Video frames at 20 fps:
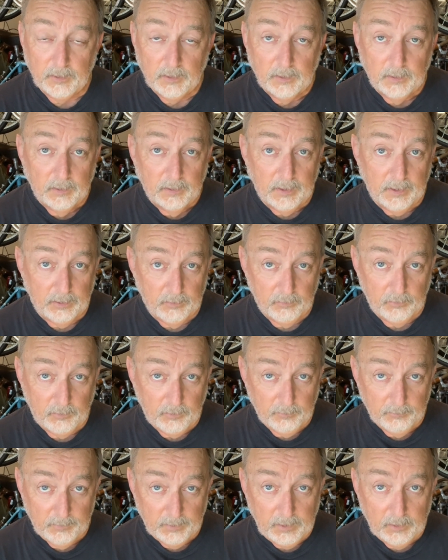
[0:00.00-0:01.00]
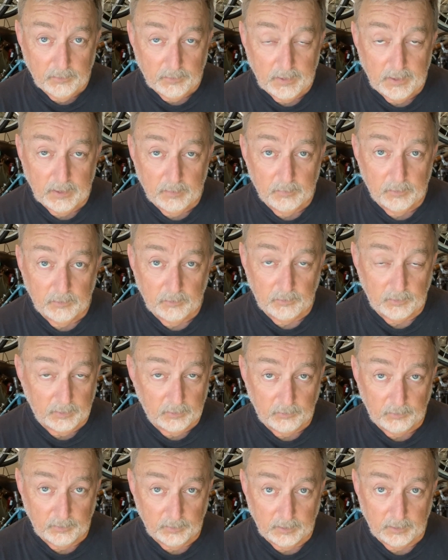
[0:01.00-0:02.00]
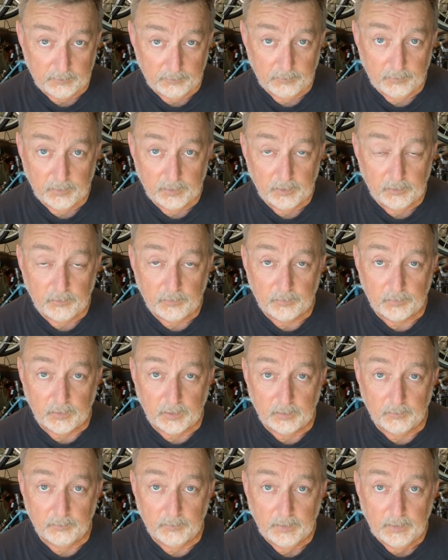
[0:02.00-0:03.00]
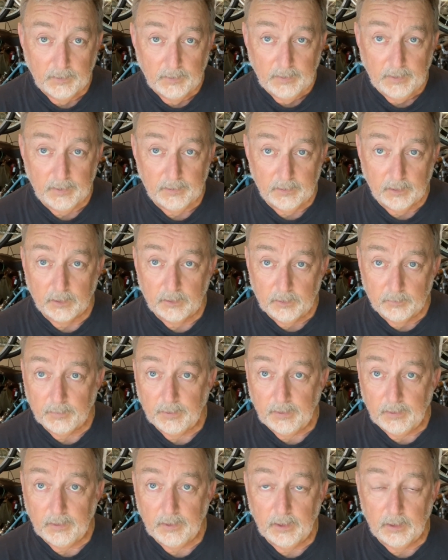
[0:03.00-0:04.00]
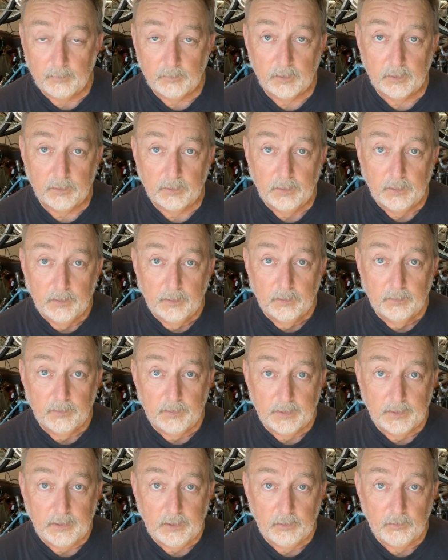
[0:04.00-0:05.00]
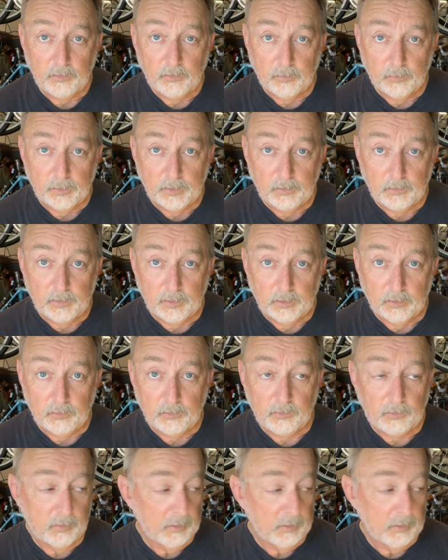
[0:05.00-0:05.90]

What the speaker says: I had 2 video cameras, so you'll see a lot of footage from an on-the-bike camera that I used, which is